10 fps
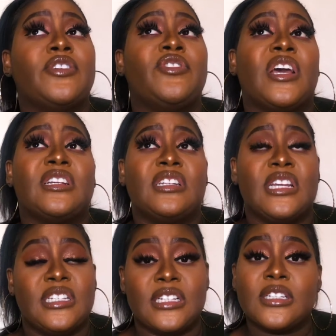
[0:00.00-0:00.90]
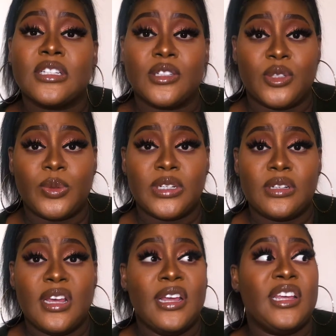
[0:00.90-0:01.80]
if you had an identical
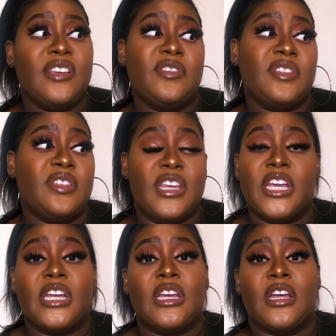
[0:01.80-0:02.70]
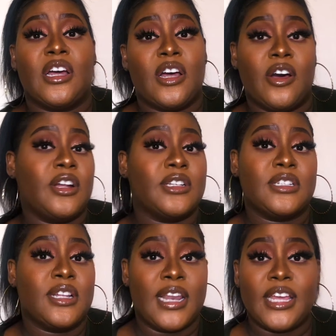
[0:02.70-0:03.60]
twin, even they
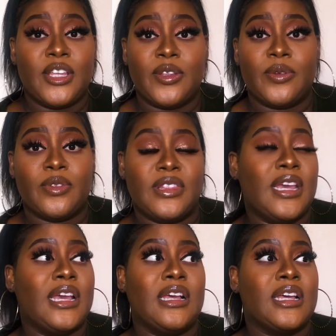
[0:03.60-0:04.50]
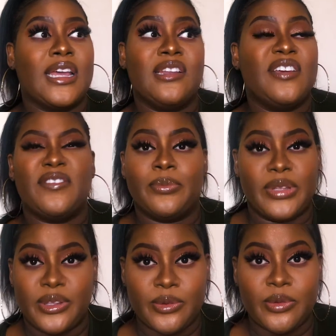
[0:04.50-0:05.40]
aren't like you. They can never be
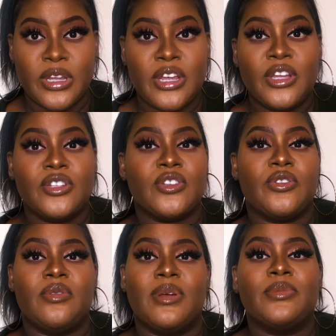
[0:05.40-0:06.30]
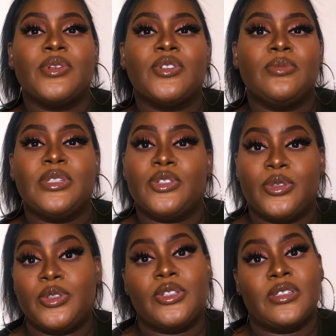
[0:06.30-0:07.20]
you. So remember to be
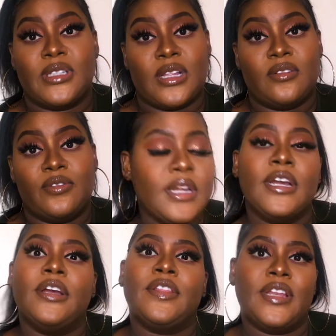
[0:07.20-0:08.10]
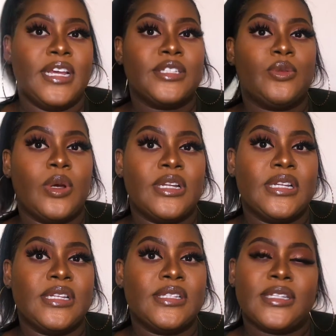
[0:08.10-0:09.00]
true to yourself. The next one
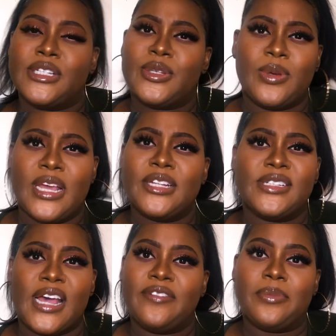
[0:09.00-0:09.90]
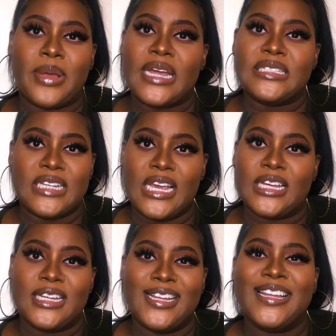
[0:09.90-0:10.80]
is it's okay to have a bad day.